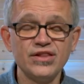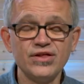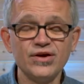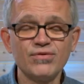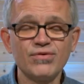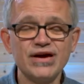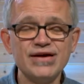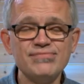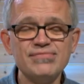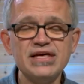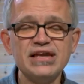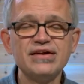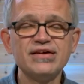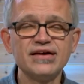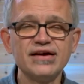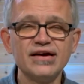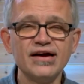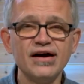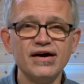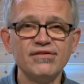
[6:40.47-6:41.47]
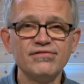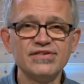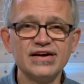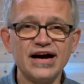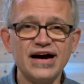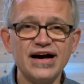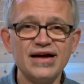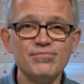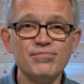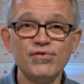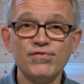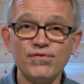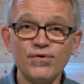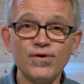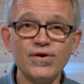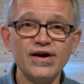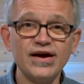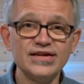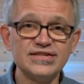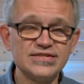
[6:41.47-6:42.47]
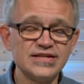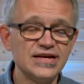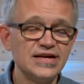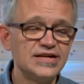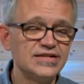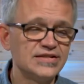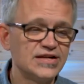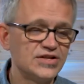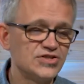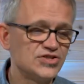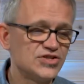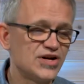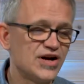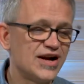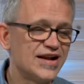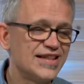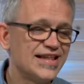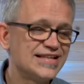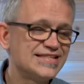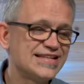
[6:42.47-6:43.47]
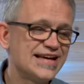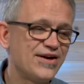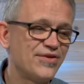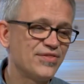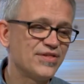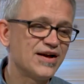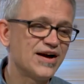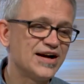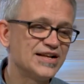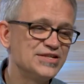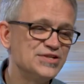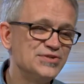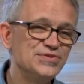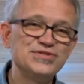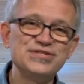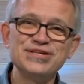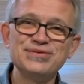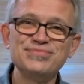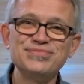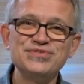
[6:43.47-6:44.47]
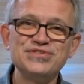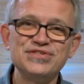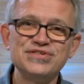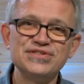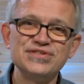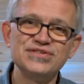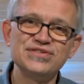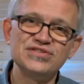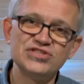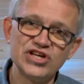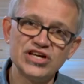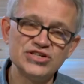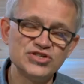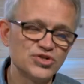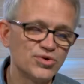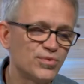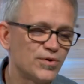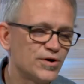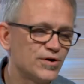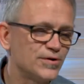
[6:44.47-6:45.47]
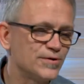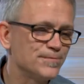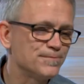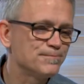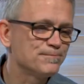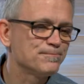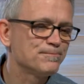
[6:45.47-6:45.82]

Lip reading: the great men of God before us touched on, and that's how God used them to change the world.